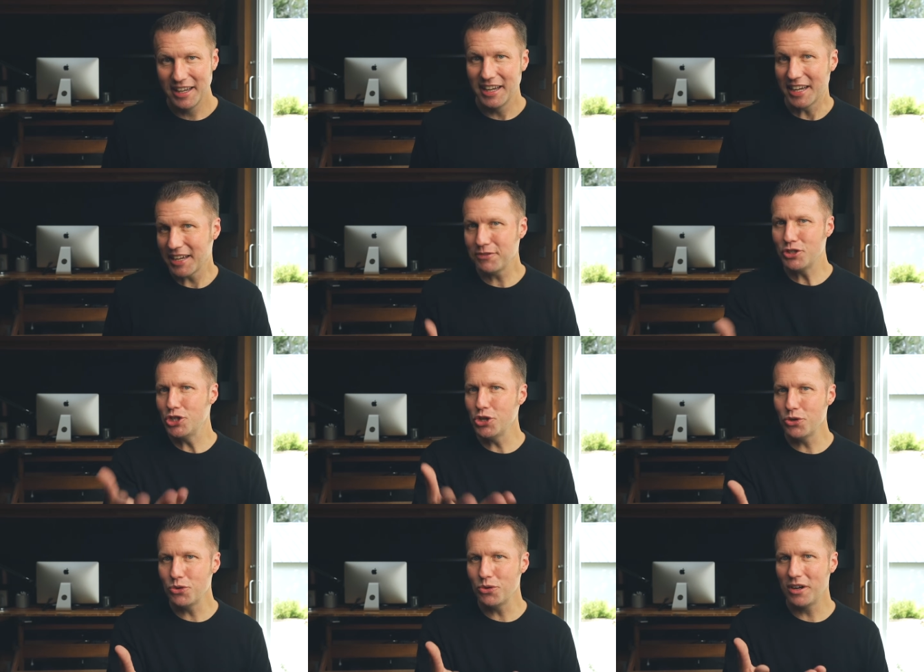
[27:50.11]
It gives
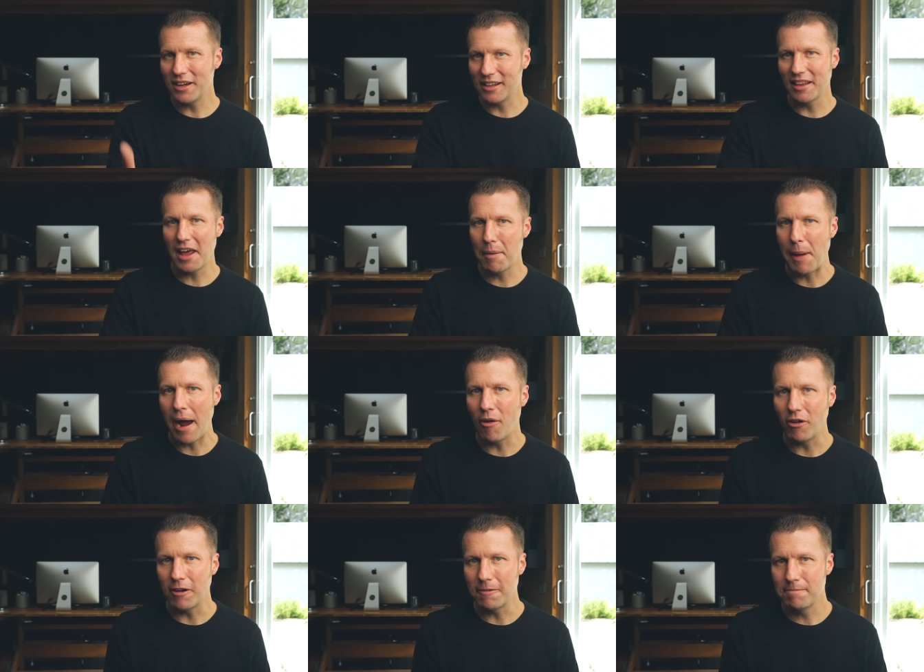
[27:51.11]
you a lot of
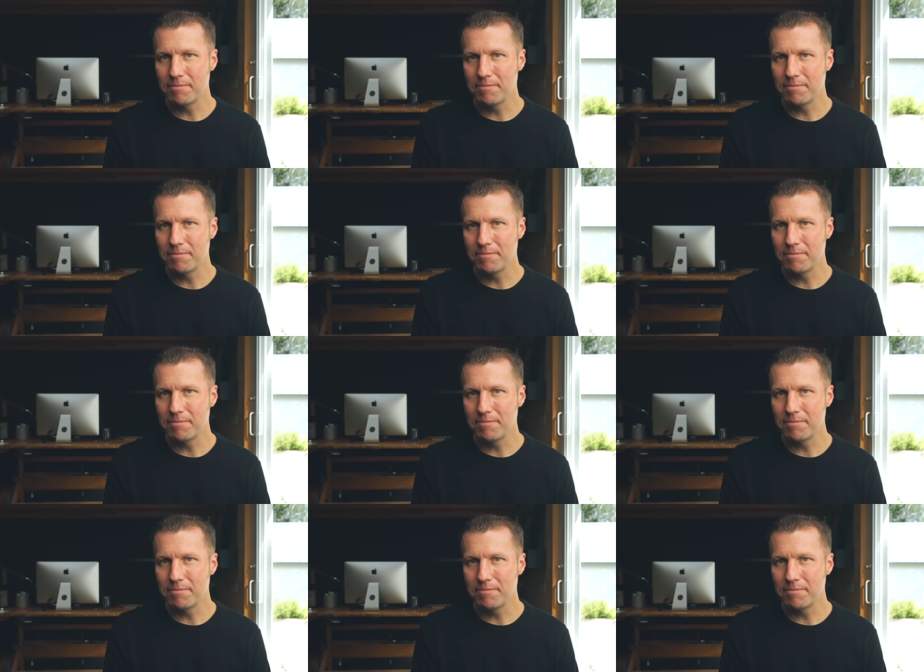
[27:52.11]
power.